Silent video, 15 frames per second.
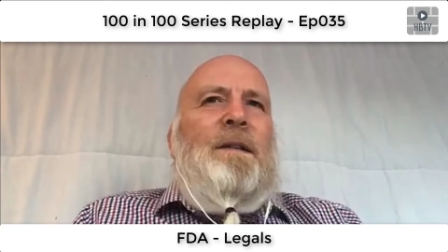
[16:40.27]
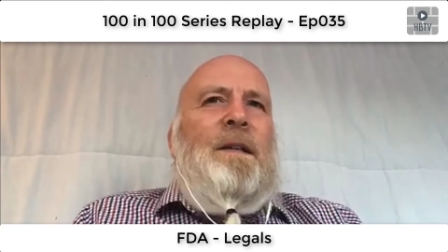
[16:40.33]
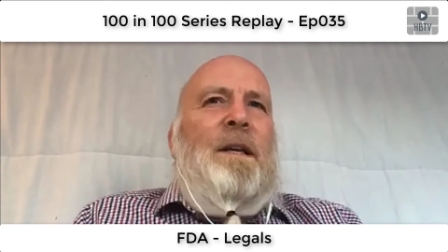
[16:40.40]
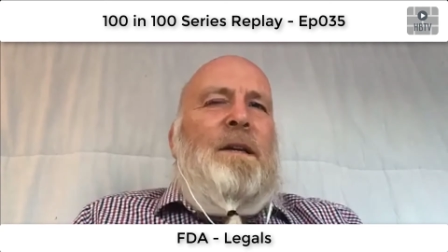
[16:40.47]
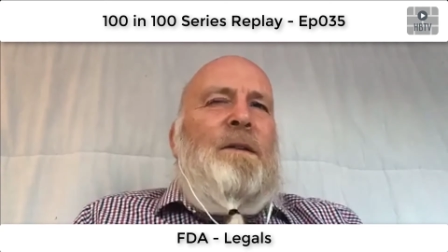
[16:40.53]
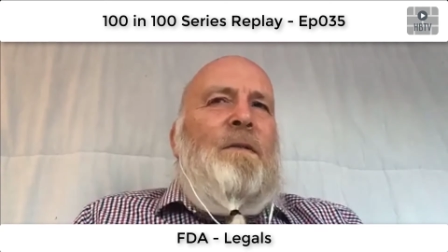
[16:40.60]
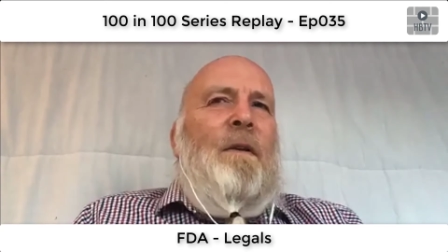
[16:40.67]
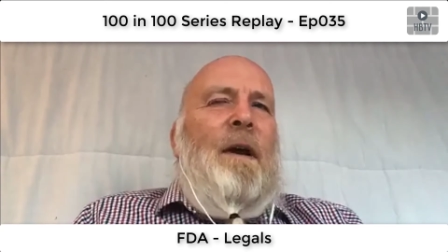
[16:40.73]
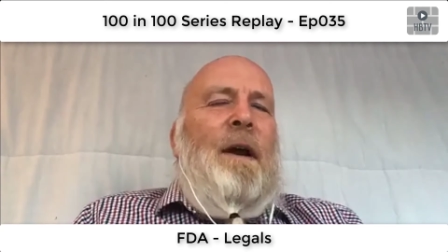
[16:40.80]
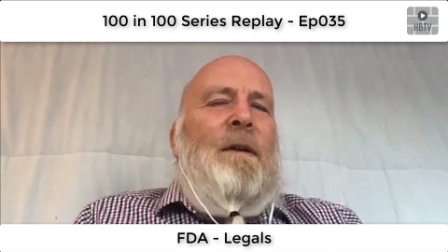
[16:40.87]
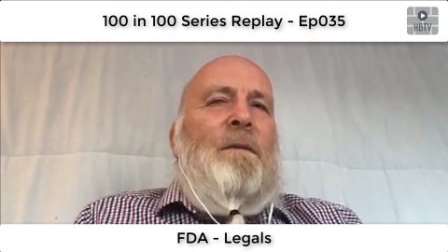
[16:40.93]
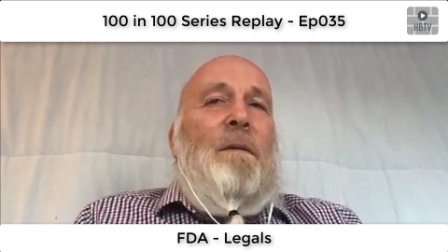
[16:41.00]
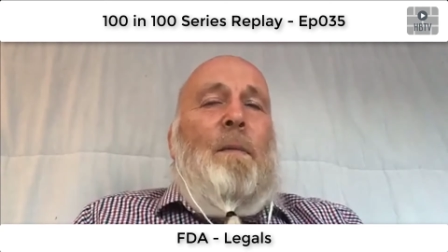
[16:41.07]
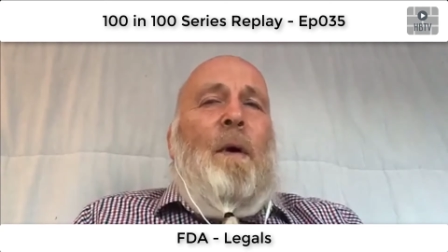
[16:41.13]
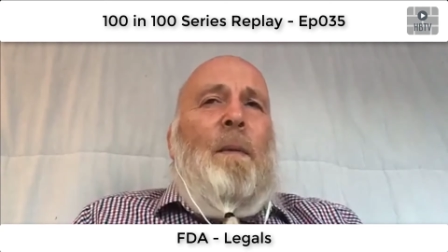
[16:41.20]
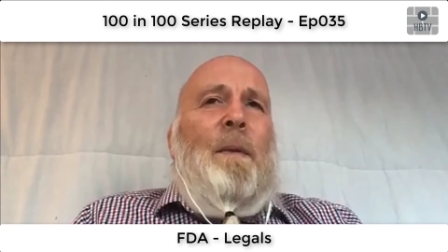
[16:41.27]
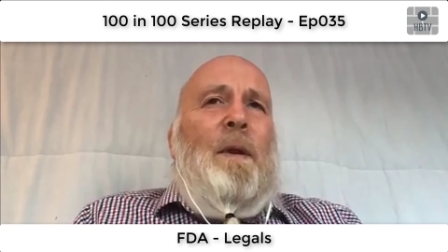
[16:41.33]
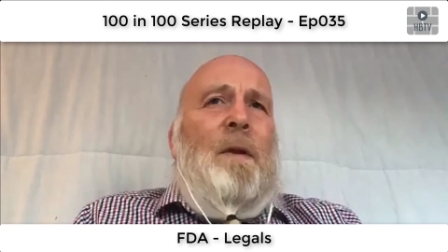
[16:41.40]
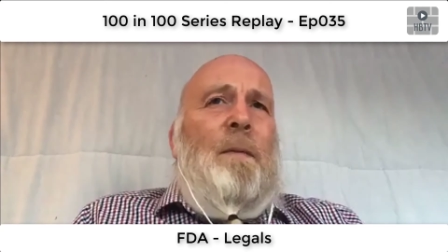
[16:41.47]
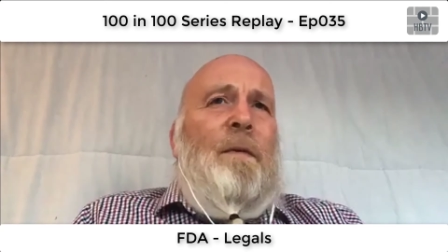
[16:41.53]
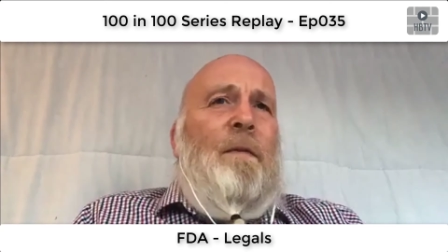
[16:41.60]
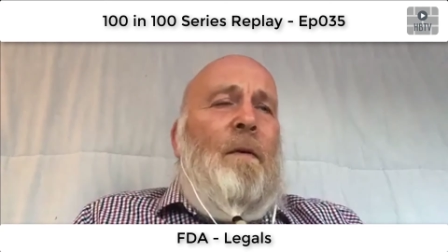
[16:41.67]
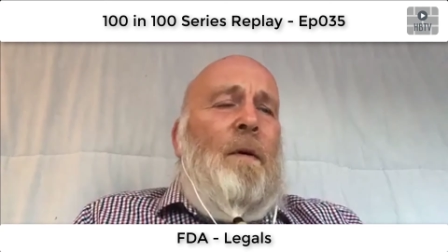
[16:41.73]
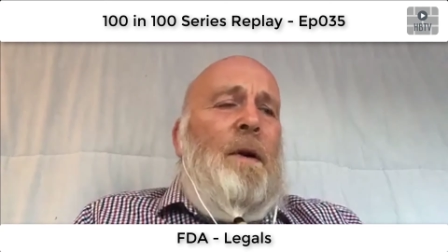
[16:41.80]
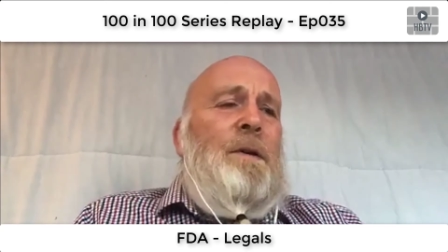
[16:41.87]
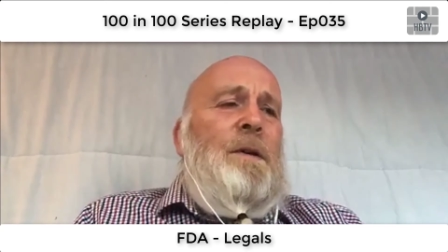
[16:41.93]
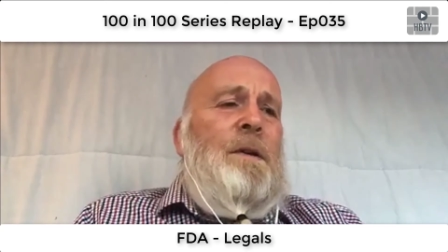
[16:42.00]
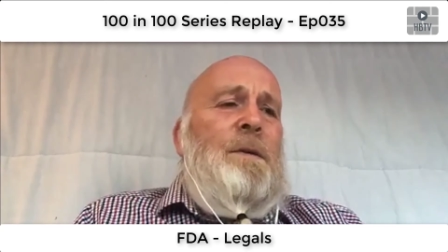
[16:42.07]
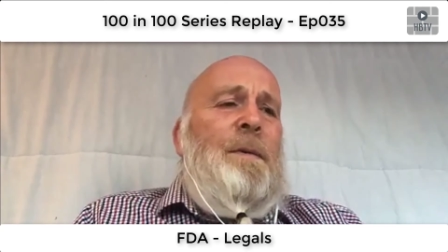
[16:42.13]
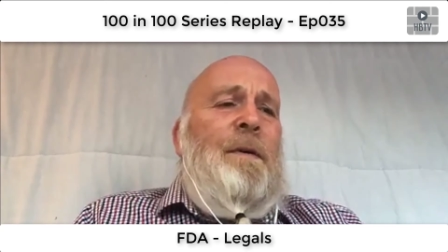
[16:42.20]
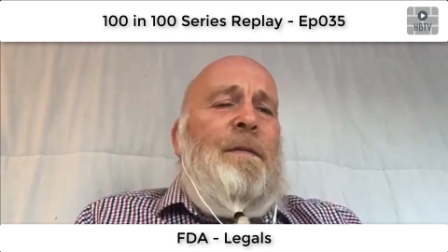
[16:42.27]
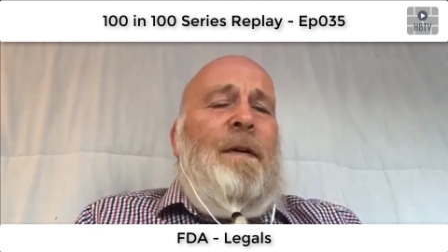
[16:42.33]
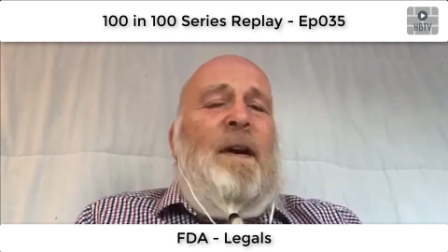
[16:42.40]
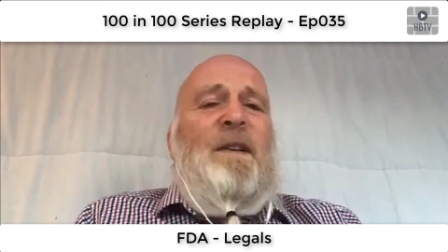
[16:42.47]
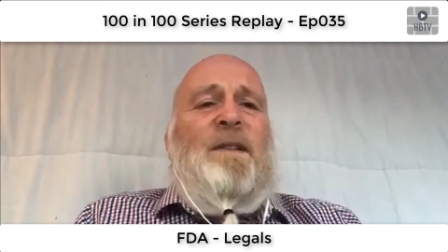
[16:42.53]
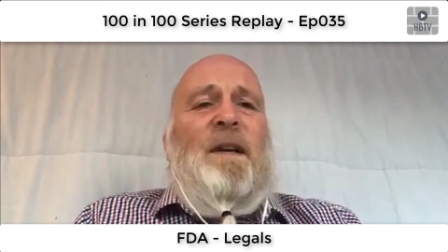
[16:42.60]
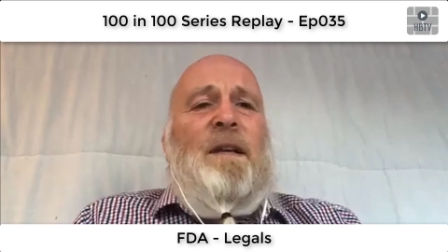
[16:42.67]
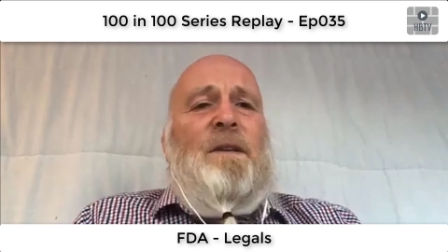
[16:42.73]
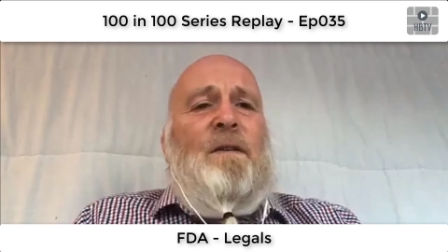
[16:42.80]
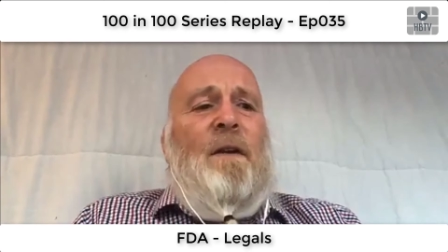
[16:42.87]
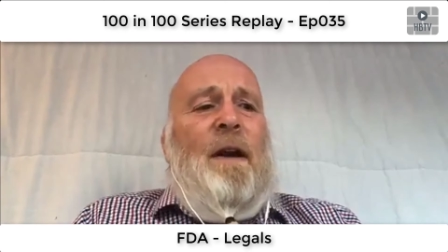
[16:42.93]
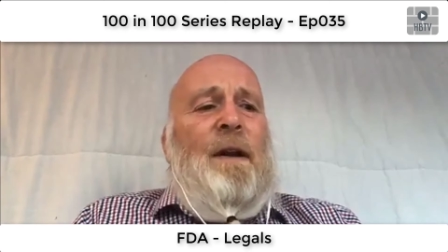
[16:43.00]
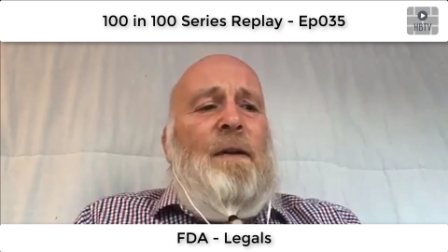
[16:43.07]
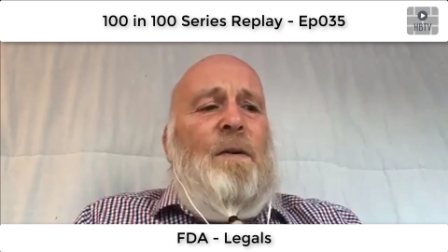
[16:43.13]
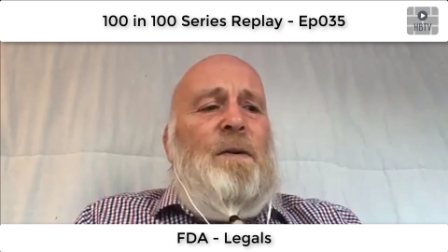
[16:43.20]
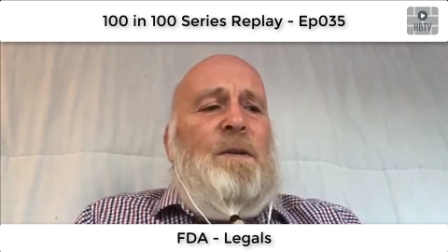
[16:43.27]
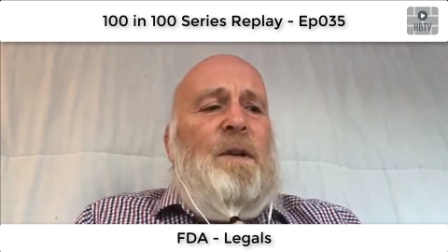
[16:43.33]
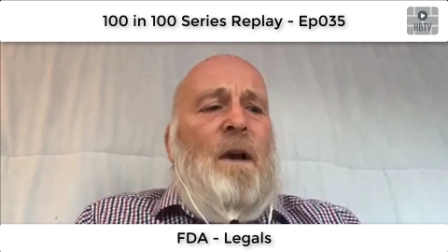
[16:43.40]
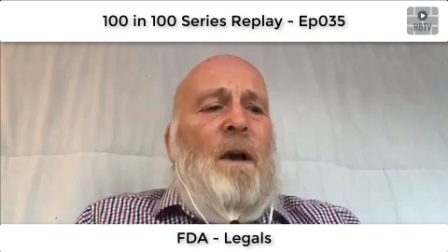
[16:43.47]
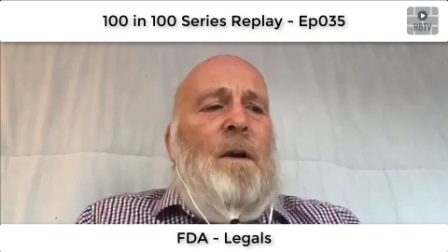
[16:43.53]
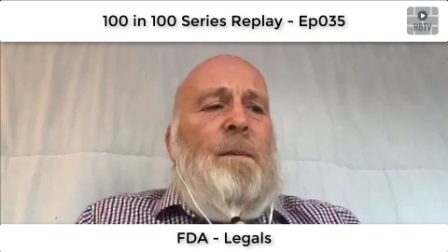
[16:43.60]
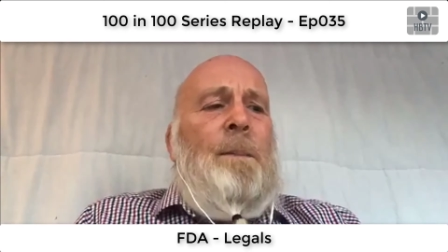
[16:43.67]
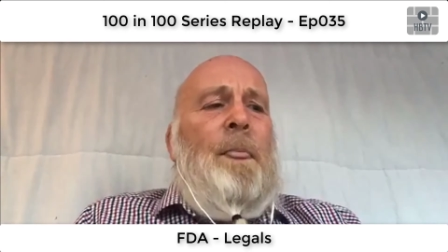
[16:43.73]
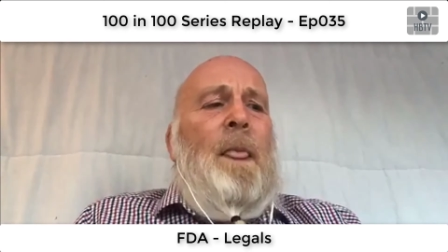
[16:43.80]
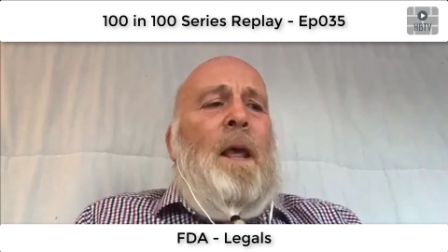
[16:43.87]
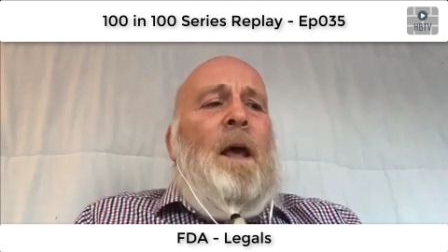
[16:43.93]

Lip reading: $6,000, or it might be the year before actually, to be fair, $6,000 or so.